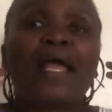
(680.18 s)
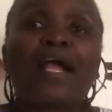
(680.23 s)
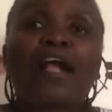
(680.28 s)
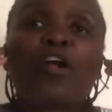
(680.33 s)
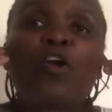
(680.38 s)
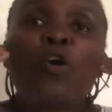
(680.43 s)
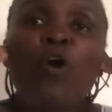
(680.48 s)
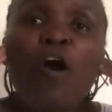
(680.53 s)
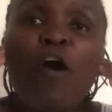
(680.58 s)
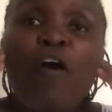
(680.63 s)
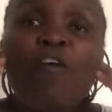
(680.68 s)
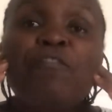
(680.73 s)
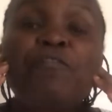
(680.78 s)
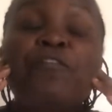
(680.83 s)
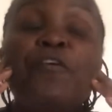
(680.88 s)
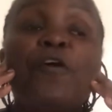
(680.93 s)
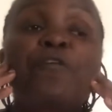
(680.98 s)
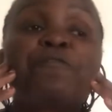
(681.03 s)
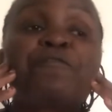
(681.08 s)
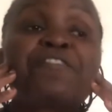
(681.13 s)
Go
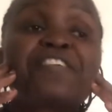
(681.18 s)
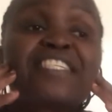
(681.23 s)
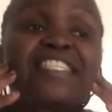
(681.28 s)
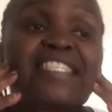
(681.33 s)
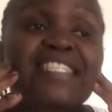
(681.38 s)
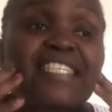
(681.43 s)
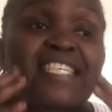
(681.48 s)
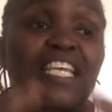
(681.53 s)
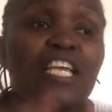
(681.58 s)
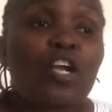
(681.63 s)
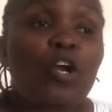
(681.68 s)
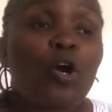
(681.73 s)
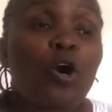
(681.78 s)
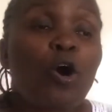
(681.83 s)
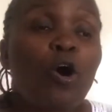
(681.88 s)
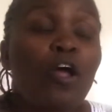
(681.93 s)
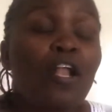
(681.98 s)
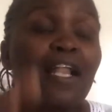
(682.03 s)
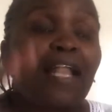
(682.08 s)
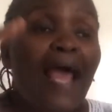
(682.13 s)
for
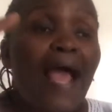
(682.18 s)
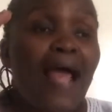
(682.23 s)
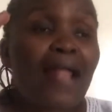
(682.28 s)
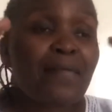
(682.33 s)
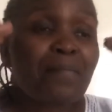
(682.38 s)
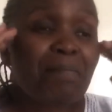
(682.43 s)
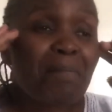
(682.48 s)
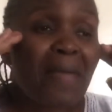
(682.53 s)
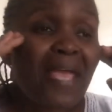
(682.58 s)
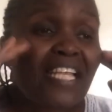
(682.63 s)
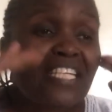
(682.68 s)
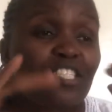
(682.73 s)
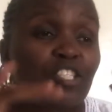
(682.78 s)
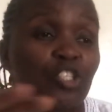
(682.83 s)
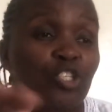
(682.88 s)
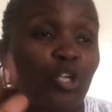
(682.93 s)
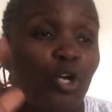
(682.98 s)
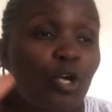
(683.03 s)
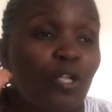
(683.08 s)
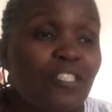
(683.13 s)
physical and
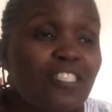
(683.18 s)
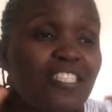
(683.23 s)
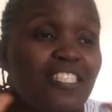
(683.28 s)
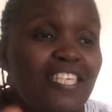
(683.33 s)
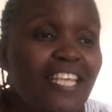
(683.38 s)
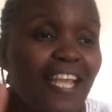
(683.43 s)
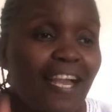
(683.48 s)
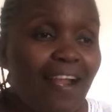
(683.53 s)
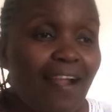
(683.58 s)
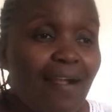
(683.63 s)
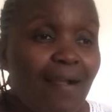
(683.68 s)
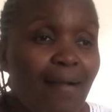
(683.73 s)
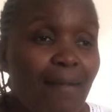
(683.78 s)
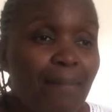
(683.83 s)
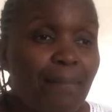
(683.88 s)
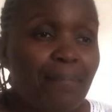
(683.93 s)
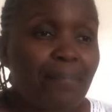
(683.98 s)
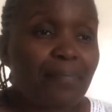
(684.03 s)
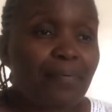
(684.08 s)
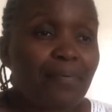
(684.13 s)
mental
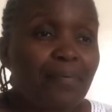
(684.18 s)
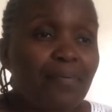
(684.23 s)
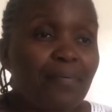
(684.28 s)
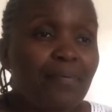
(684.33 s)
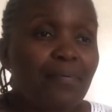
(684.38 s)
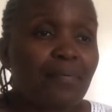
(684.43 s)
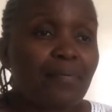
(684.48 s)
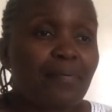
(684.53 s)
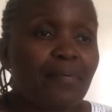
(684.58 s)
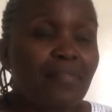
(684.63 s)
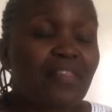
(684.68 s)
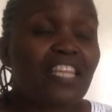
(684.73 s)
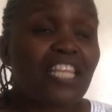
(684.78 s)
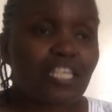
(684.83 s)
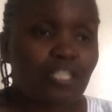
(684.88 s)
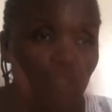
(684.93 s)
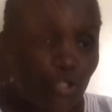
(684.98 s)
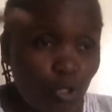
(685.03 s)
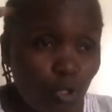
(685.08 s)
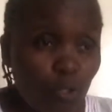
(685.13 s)
checkup,
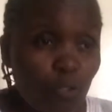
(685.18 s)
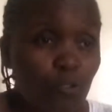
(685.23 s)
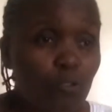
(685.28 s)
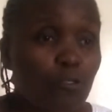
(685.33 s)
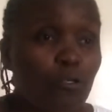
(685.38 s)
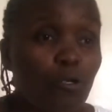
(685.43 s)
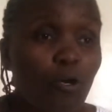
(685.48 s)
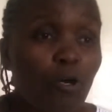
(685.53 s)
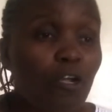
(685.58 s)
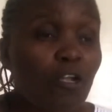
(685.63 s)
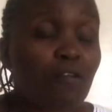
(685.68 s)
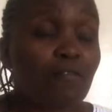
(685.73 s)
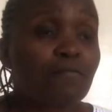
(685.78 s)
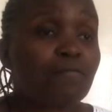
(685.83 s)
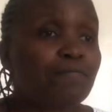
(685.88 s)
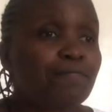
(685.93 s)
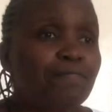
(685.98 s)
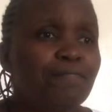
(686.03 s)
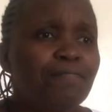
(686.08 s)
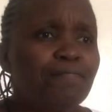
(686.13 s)
the total
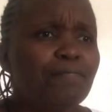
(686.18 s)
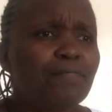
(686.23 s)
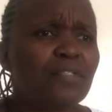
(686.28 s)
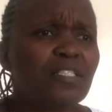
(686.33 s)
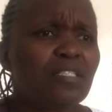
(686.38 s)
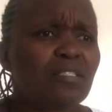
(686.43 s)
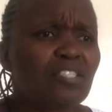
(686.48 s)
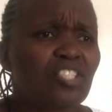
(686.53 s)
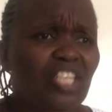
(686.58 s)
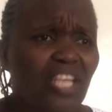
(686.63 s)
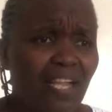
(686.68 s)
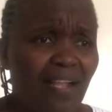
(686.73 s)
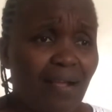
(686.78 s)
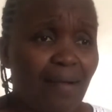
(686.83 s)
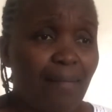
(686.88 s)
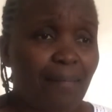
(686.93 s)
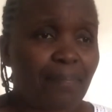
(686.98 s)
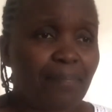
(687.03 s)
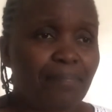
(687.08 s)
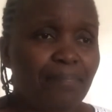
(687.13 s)

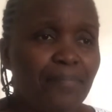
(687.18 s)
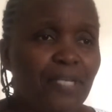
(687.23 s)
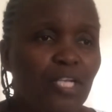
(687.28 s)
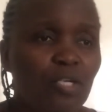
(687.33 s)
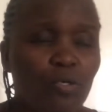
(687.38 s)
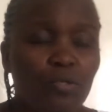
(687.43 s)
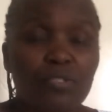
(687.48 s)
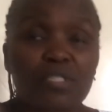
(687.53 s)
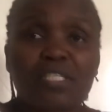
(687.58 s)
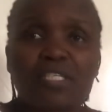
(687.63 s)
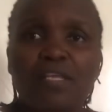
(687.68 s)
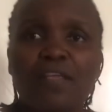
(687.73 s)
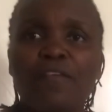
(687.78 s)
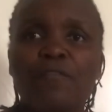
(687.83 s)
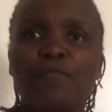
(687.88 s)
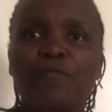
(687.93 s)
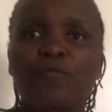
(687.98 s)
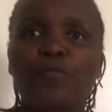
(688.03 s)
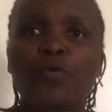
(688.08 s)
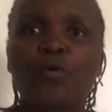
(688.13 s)
checkup, because
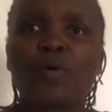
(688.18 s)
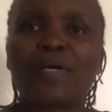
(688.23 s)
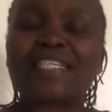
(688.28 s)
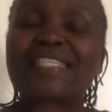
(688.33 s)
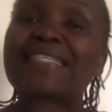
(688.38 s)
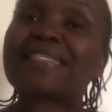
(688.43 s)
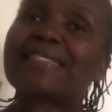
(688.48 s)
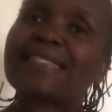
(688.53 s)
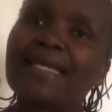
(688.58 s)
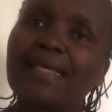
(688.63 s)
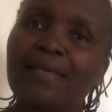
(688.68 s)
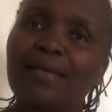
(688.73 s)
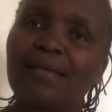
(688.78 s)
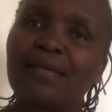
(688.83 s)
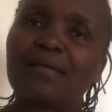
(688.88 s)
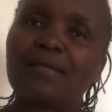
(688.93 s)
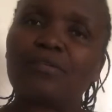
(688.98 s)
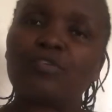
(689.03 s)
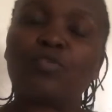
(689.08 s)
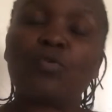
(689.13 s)
if you are sick,
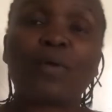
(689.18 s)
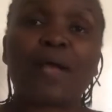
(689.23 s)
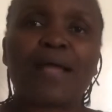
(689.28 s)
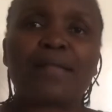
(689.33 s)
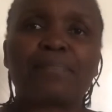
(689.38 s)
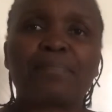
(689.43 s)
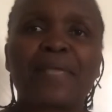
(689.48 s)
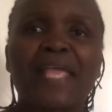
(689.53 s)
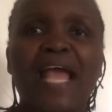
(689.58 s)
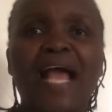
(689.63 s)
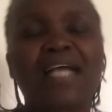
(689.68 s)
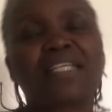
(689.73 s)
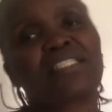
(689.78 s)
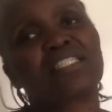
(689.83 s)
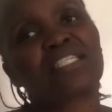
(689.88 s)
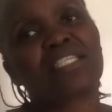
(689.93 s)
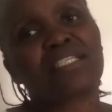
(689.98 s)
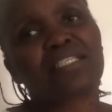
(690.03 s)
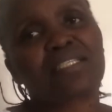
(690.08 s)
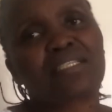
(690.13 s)
you can be
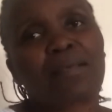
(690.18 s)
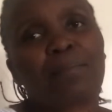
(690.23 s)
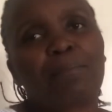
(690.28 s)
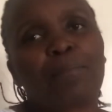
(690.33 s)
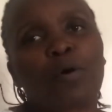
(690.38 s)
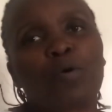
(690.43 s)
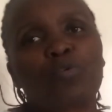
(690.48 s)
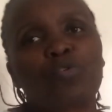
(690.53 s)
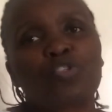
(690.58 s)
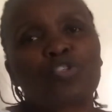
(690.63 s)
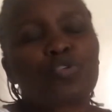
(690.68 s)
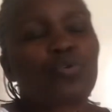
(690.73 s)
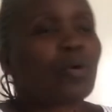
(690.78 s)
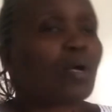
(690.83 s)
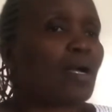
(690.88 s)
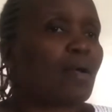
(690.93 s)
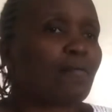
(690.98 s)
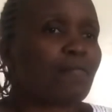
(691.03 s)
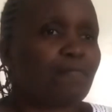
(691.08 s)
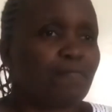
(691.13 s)
anxious about
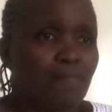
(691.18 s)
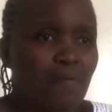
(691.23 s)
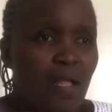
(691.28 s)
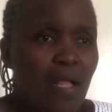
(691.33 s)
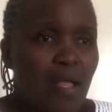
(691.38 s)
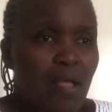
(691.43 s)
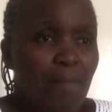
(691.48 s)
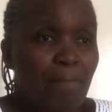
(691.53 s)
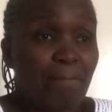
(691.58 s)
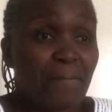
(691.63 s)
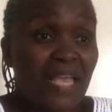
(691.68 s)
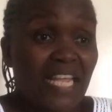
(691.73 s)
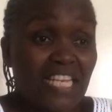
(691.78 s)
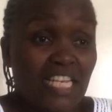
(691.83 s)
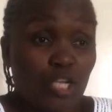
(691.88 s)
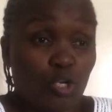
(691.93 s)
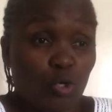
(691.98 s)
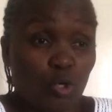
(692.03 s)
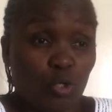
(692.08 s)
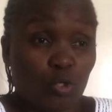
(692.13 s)
your
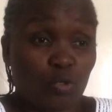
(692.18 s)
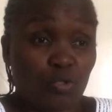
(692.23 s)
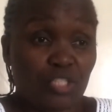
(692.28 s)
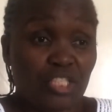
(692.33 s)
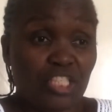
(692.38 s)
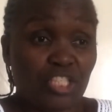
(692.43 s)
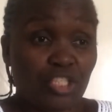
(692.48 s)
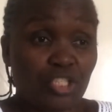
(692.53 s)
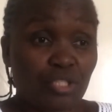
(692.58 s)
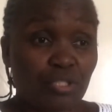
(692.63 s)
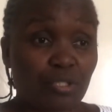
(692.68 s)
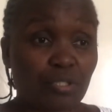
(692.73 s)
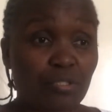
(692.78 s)
medical condition.